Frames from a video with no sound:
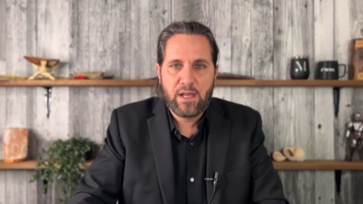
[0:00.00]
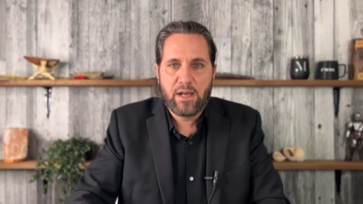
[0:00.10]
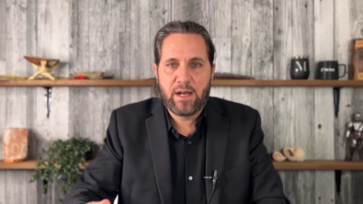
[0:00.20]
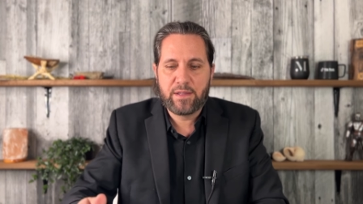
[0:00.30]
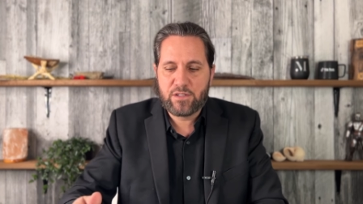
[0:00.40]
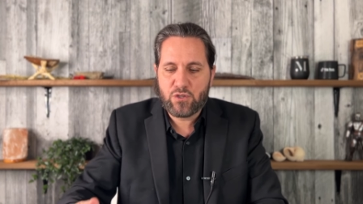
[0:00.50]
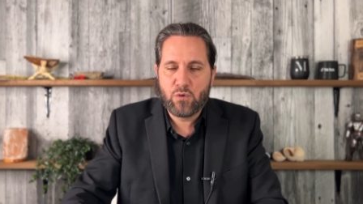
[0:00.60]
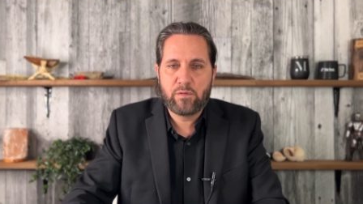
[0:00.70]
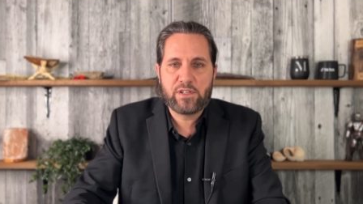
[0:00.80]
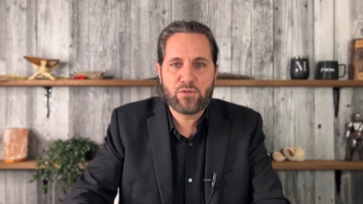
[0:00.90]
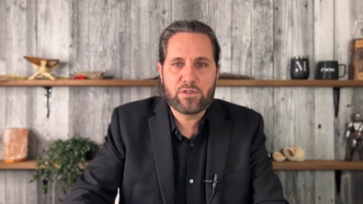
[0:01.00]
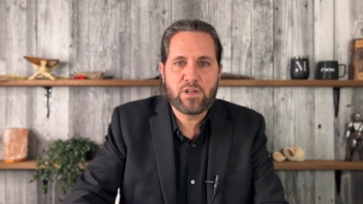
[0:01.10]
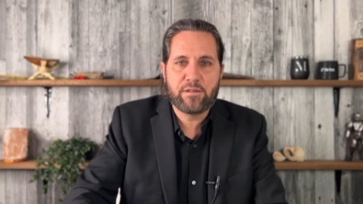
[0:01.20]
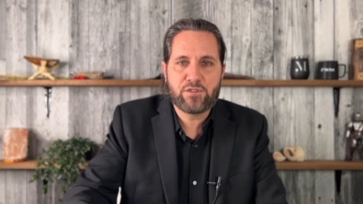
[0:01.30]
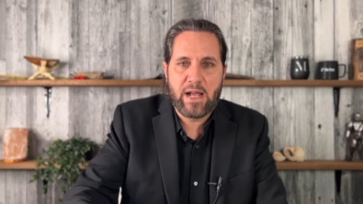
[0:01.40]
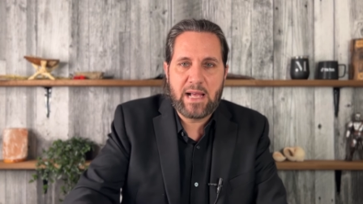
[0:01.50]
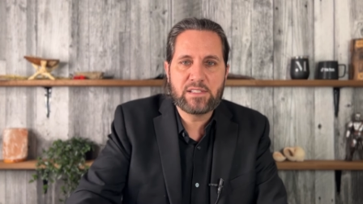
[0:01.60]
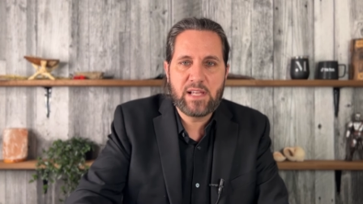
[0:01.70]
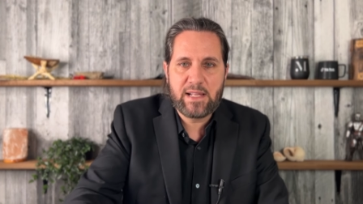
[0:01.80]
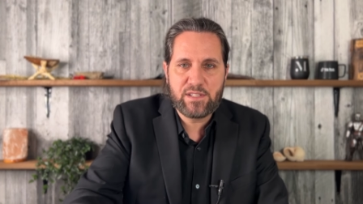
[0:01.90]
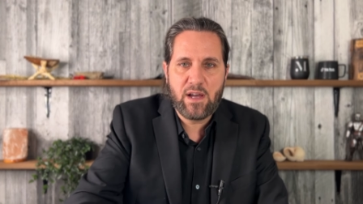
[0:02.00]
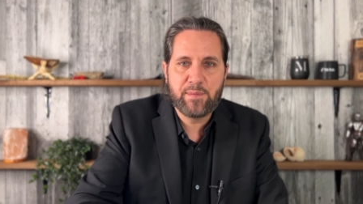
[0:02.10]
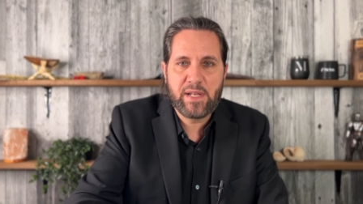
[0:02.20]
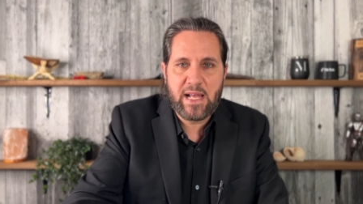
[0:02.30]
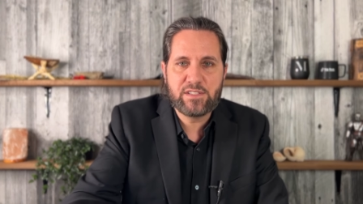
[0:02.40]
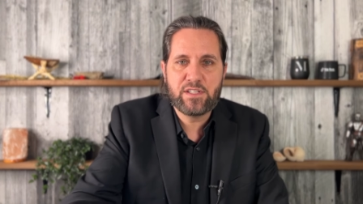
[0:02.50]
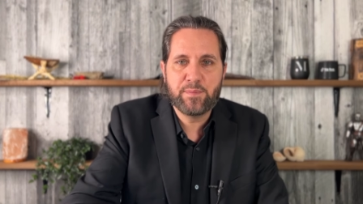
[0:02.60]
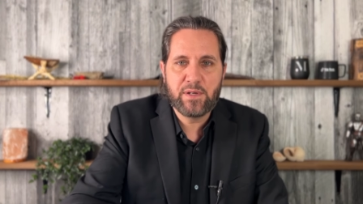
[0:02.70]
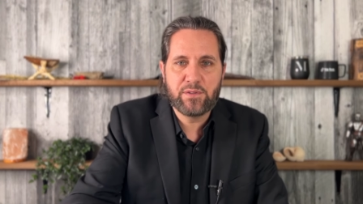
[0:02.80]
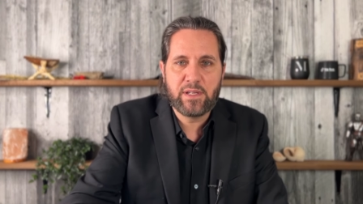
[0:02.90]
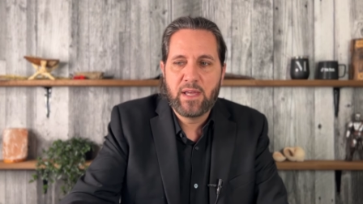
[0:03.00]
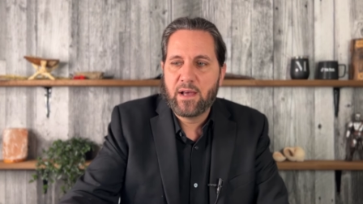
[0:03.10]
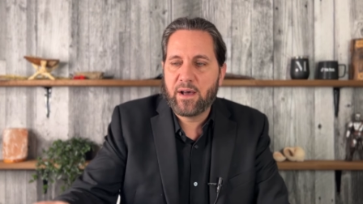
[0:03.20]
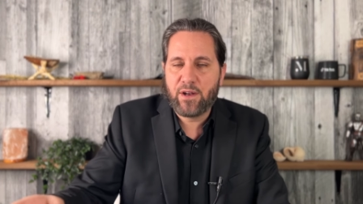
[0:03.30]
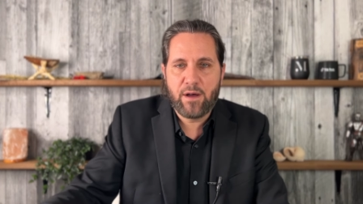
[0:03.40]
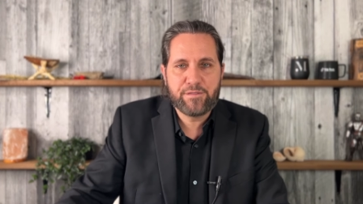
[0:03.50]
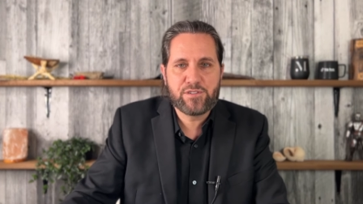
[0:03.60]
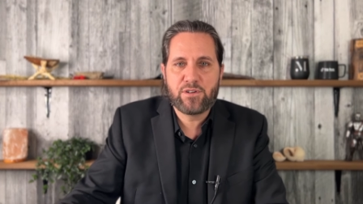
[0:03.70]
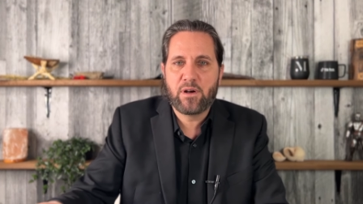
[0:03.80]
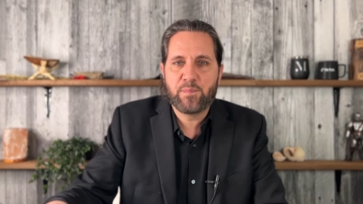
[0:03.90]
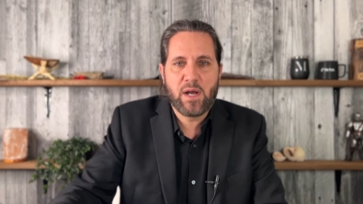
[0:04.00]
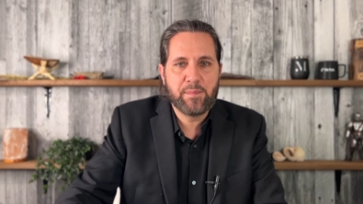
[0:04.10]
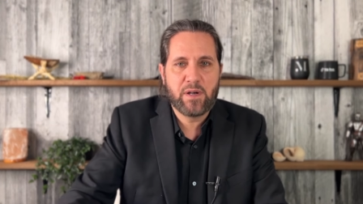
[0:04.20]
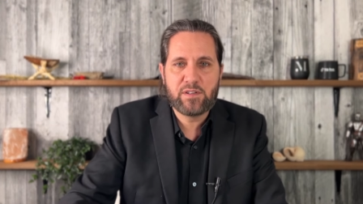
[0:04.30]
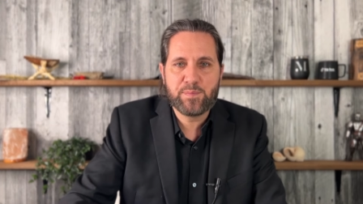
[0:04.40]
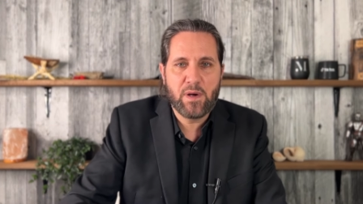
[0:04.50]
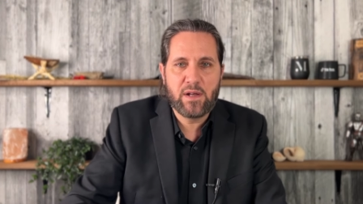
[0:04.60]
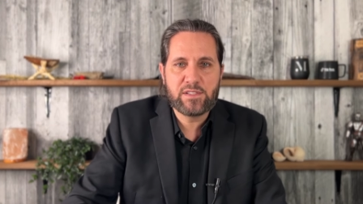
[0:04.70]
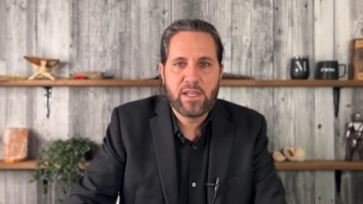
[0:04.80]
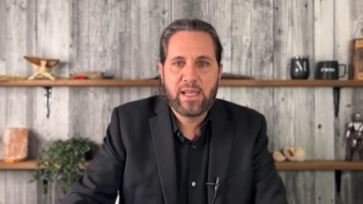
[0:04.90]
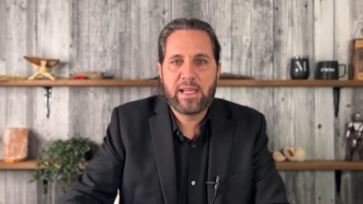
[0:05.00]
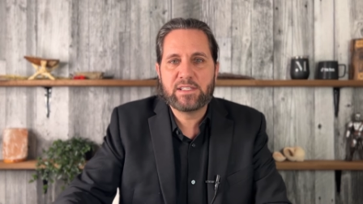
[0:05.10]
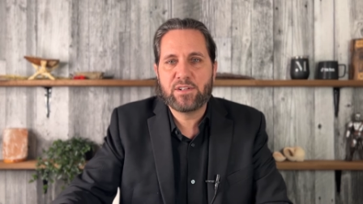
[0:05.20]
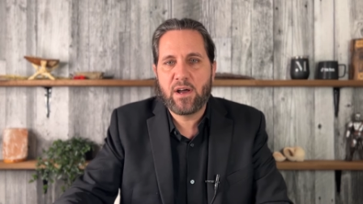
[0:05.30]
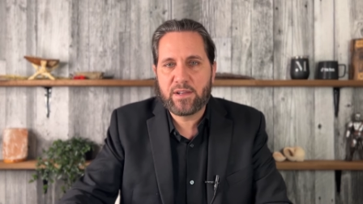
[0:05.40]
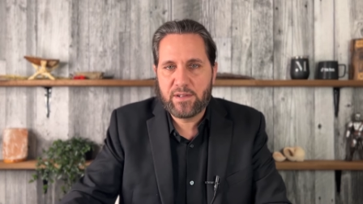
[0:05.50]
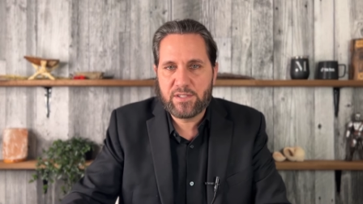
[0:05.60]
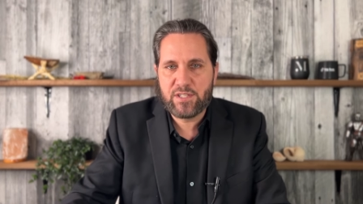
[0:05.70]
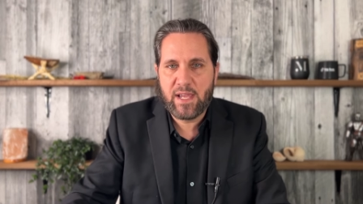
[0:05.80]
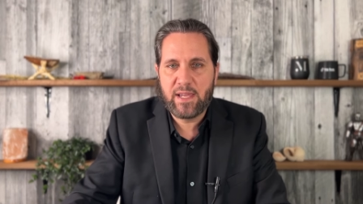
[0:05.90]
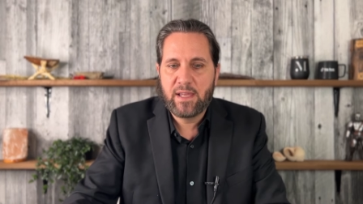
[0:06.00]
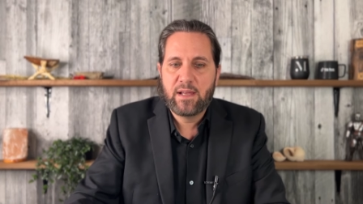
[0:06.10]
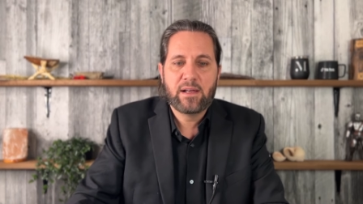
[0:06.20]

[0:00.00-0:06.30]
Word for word: uh, the school resource officer has that time and has the ability. An officer on primary response is not going to say,